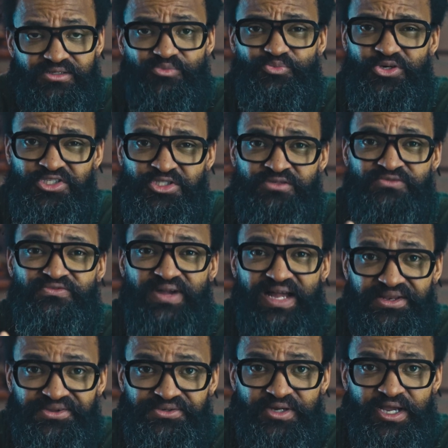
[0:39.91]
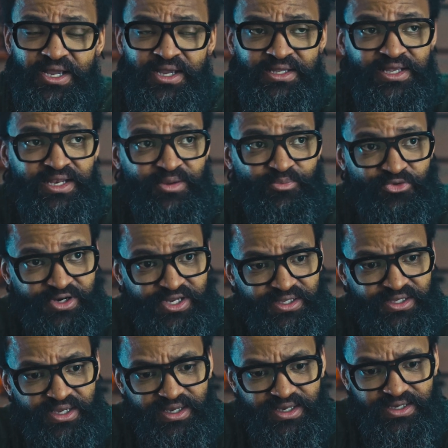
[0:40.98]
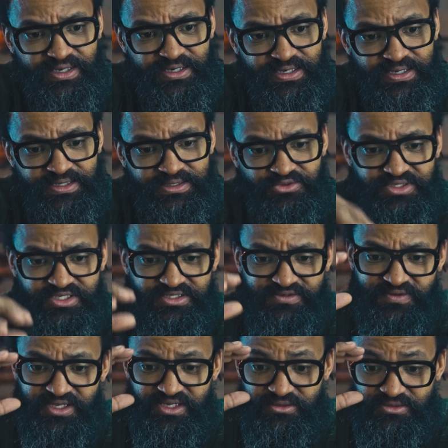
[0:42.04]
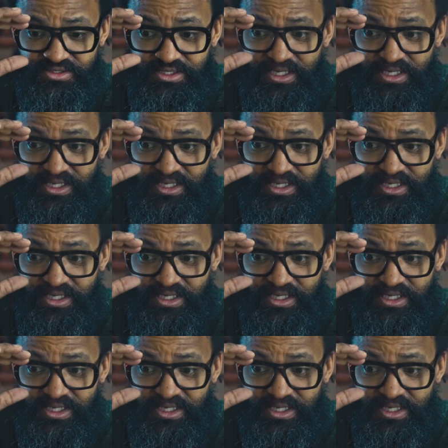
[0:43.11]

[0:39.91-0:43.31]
the production value that I bring into these videos,